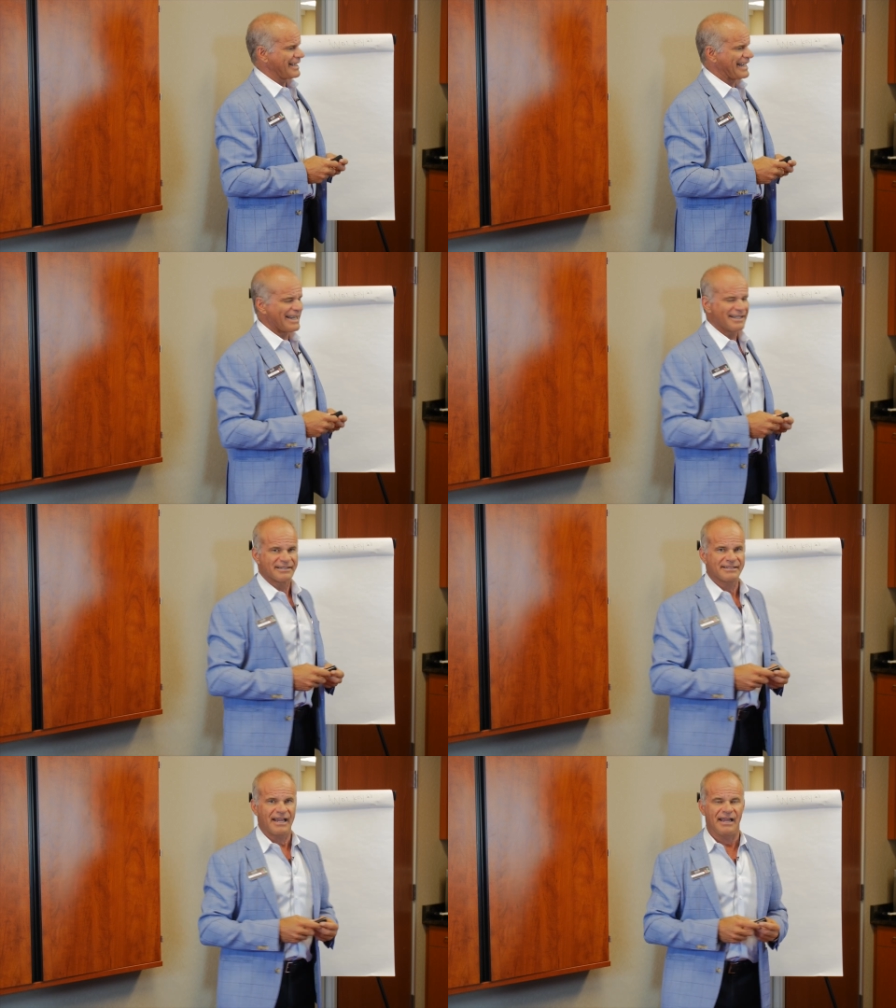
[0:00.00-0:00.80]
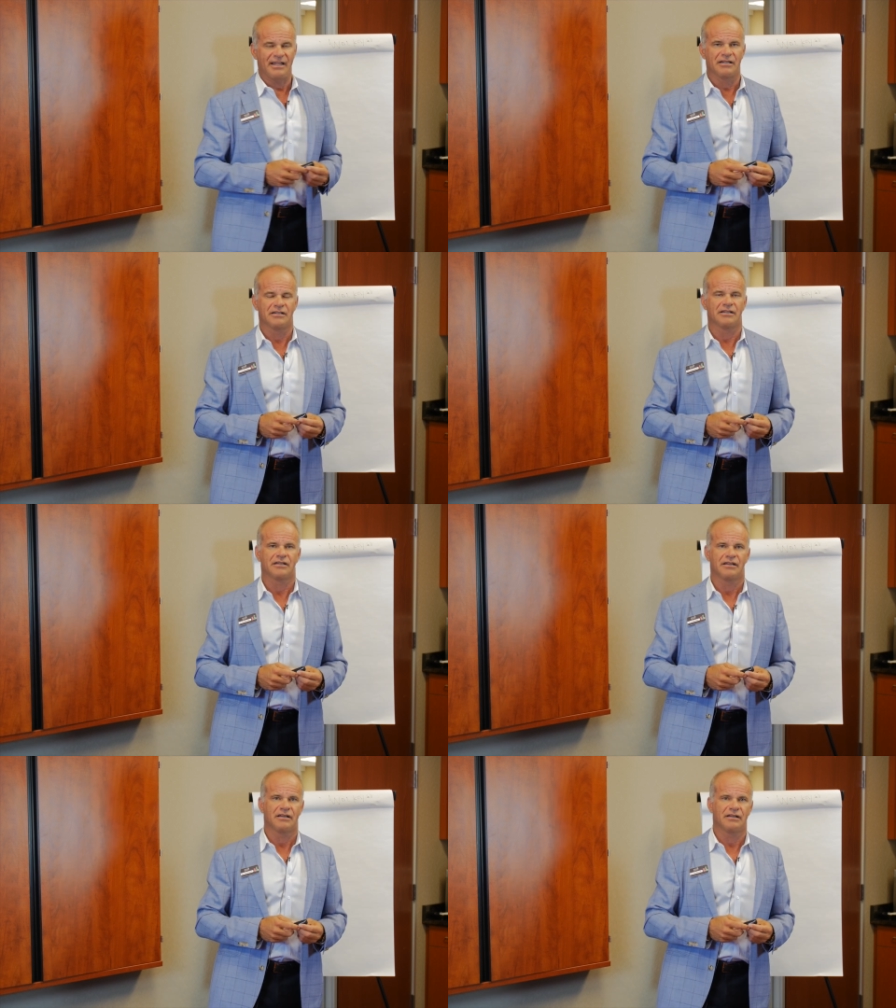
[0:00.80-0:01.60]
God didn't say
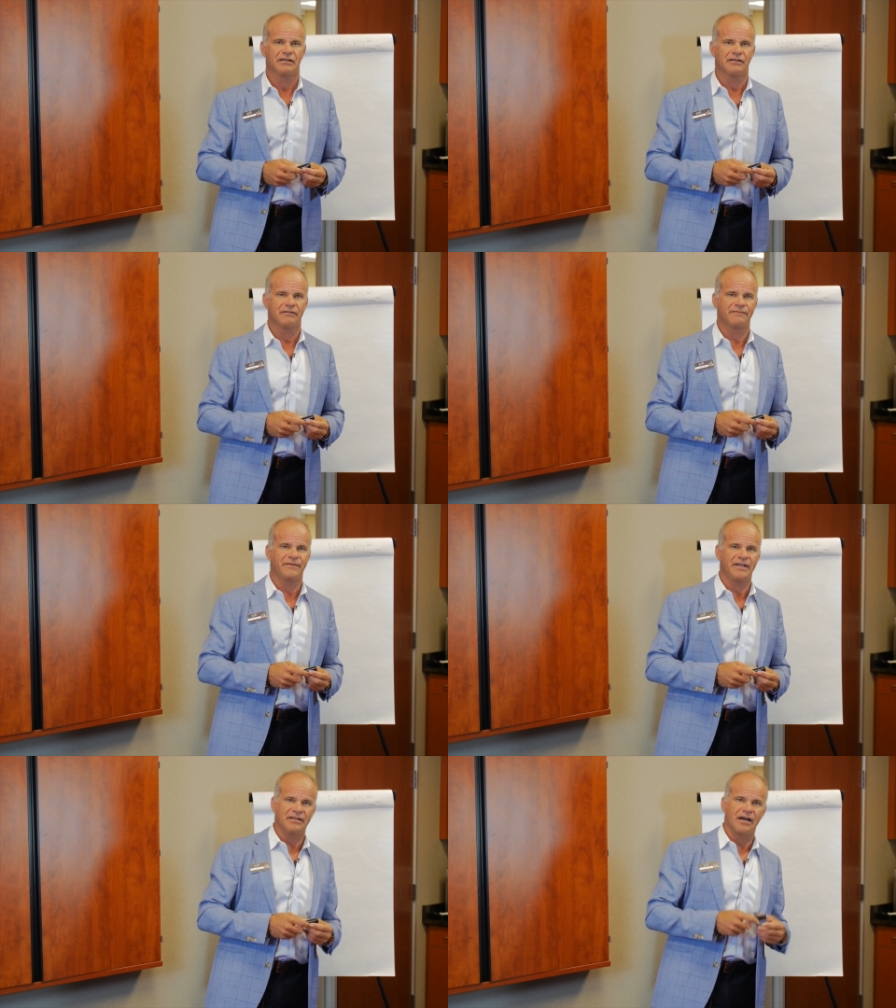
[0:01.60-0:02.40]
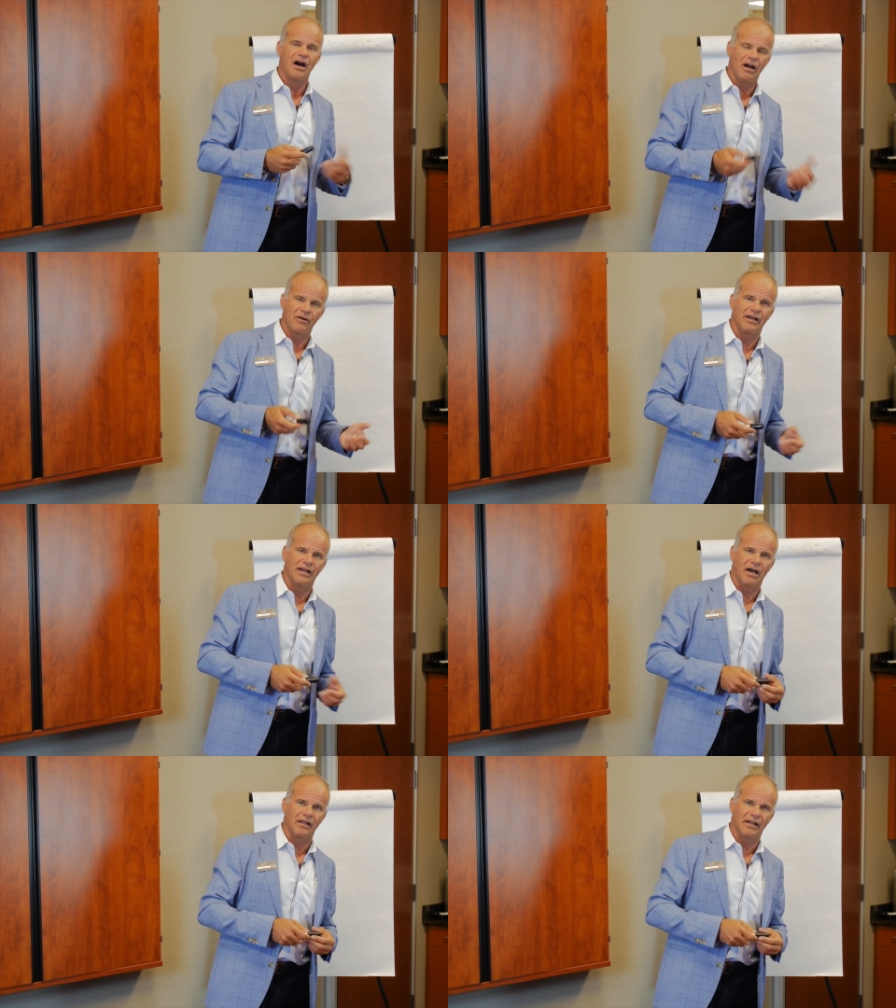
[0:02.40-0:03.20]
feed the
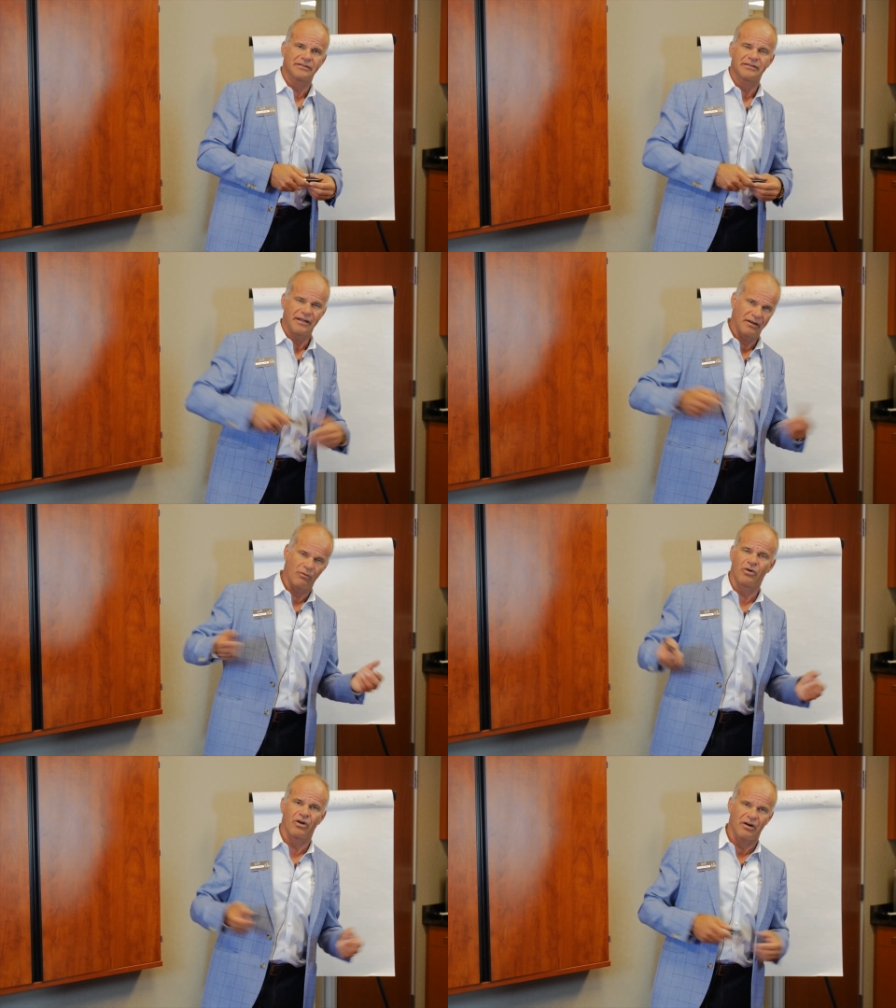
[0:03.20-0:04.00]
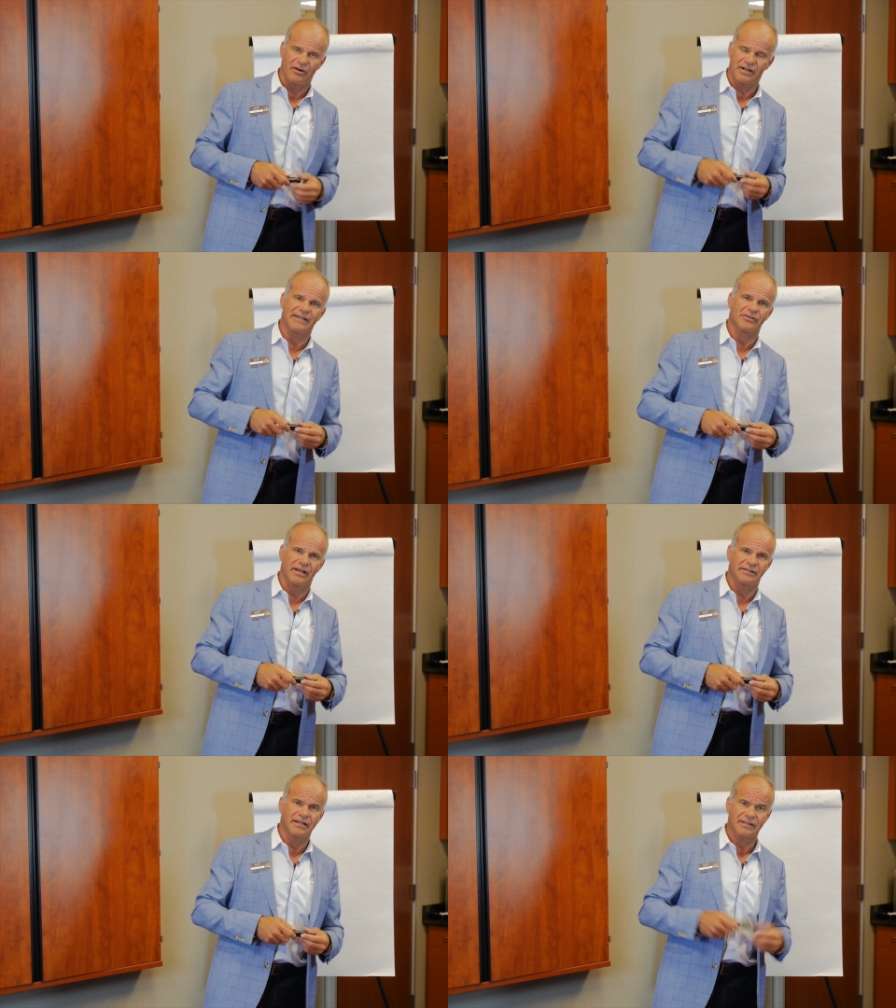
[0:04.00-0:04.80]
hungry unless they didn't work or in a case you're
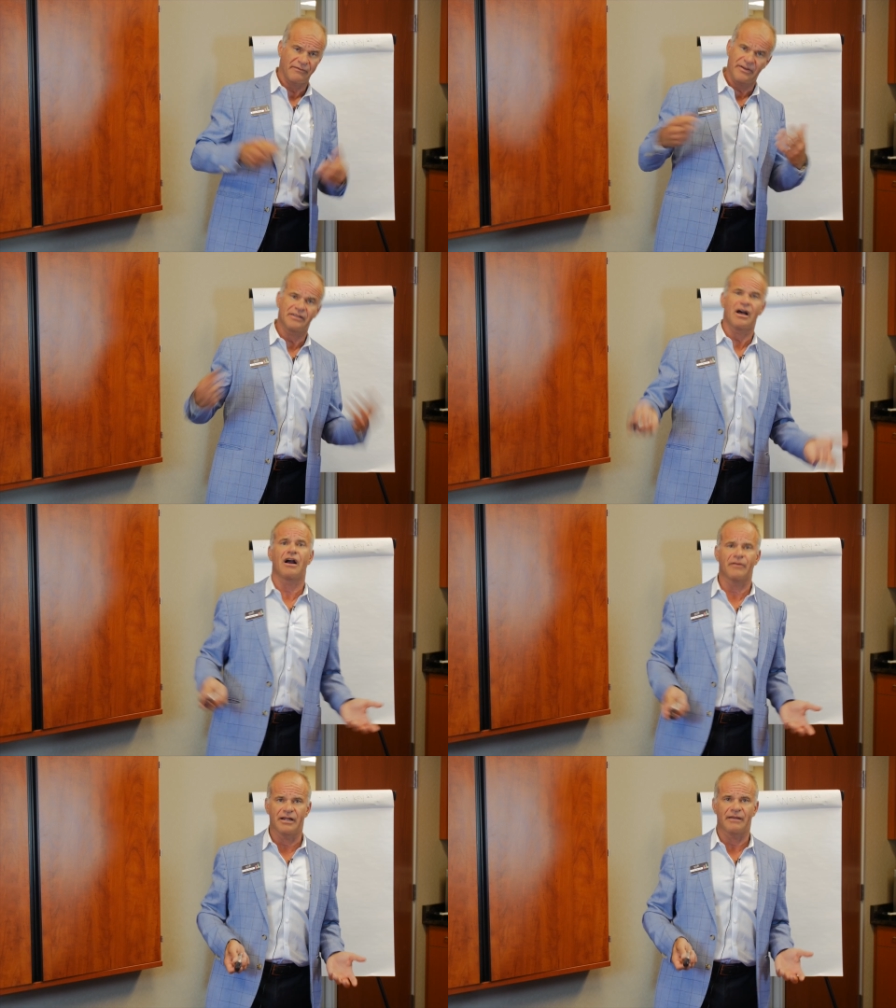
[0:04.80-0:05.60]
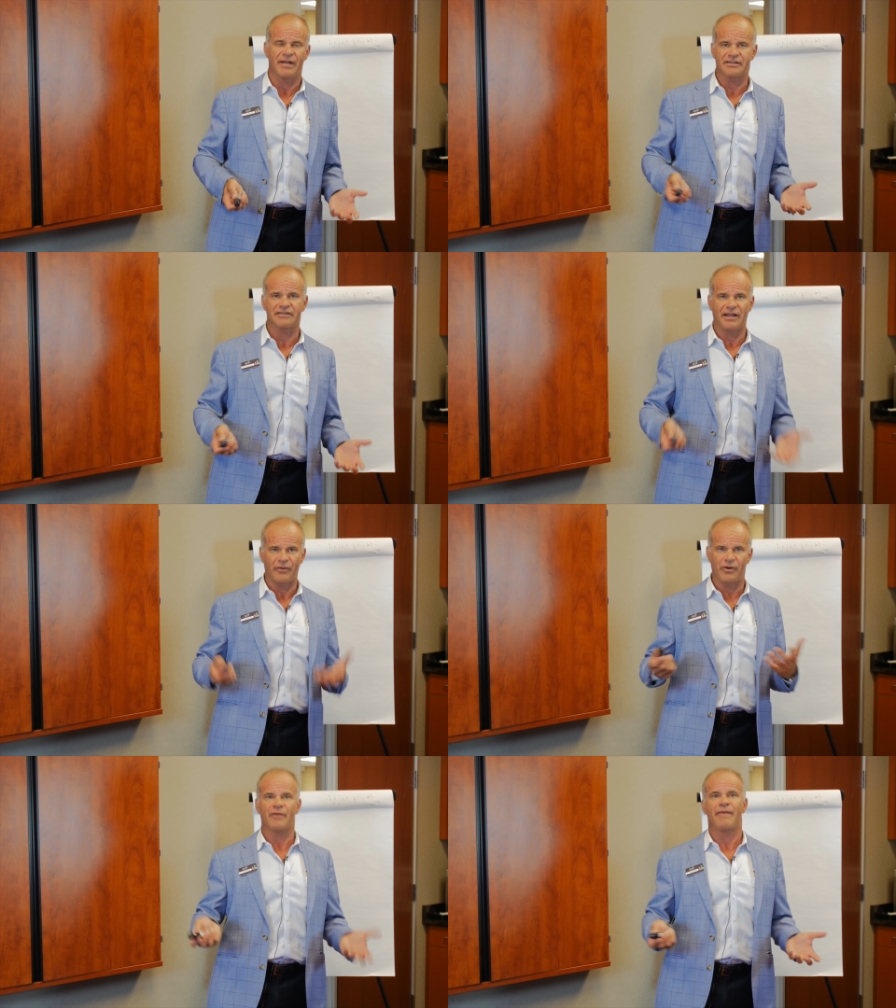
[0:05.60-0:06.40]
lazy. He said feed the hungry. I mean, that's just like
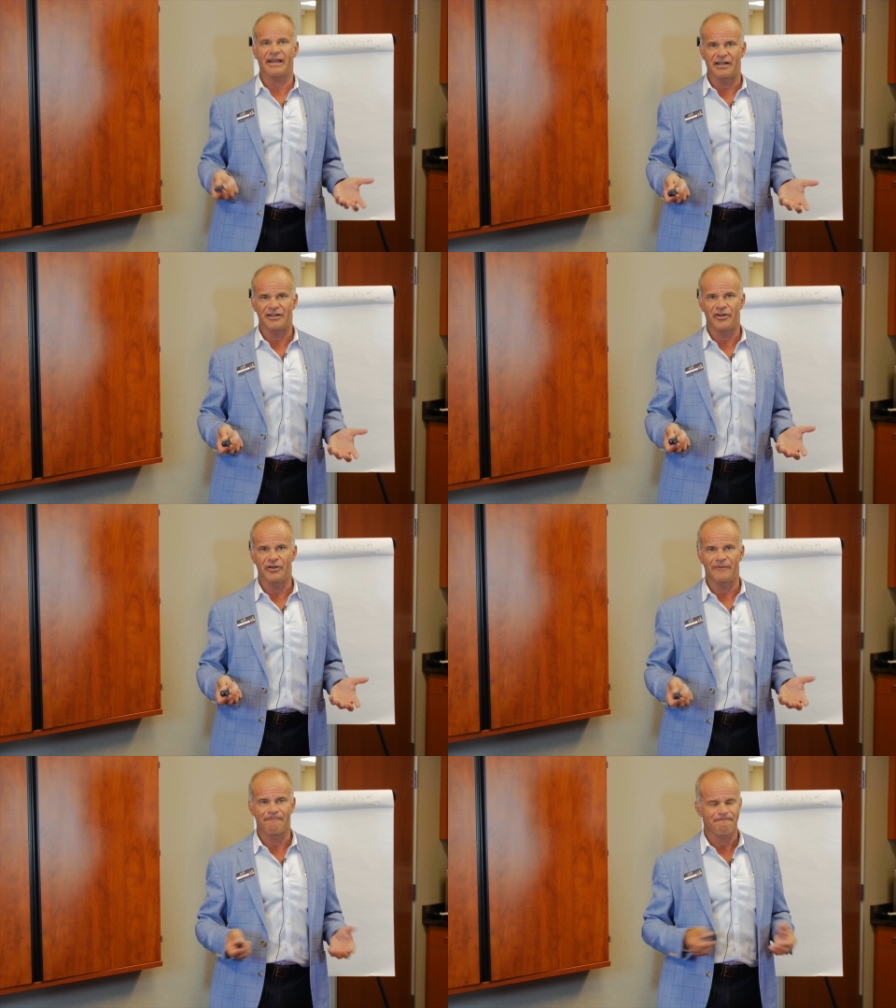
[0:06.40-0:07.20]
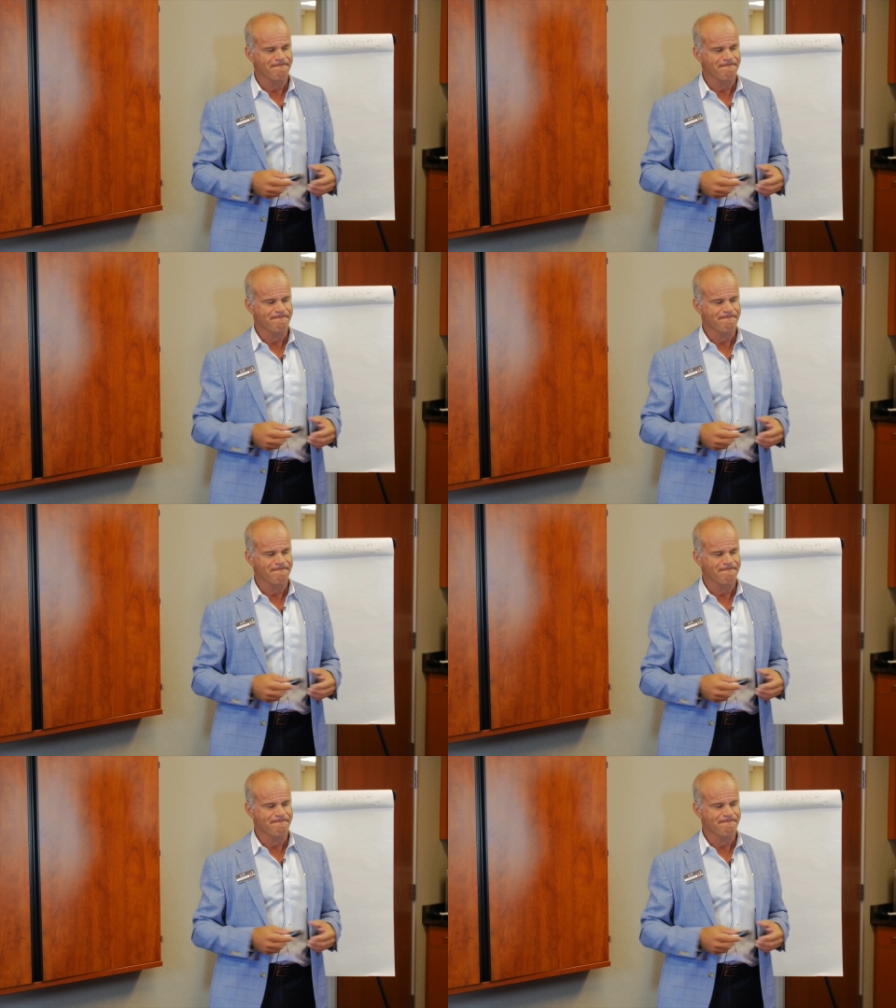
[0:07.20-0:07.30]
we're commanded to do.